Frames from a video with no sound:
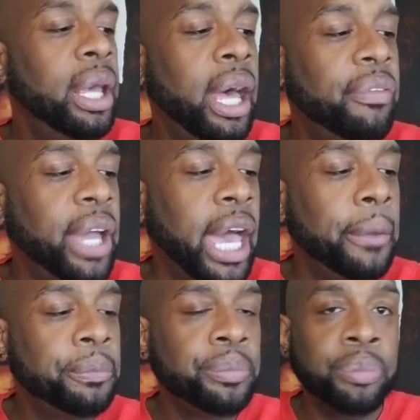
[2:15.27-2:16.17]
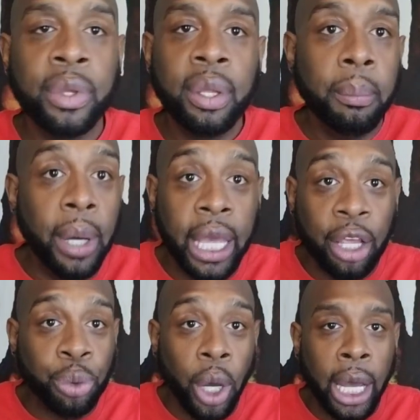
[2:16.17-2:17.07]
I forgot. But
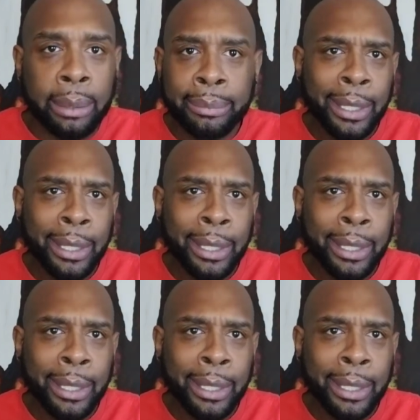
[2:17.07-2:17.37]
guess what?